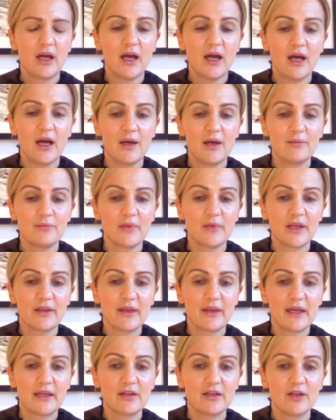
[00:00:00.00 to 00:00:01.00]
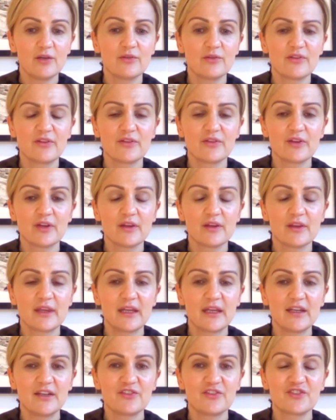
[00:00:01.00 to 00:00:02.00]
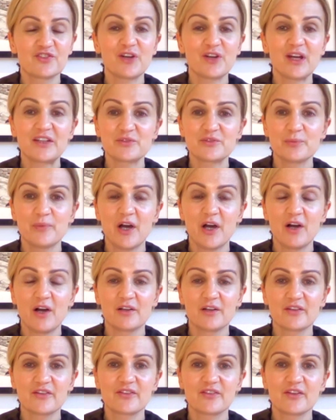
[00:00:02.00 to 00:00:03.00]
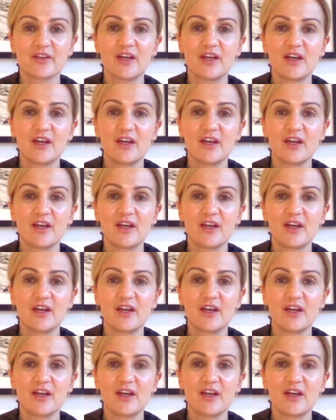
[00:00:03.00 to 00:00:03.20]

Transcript: um, they notice that the stretch marks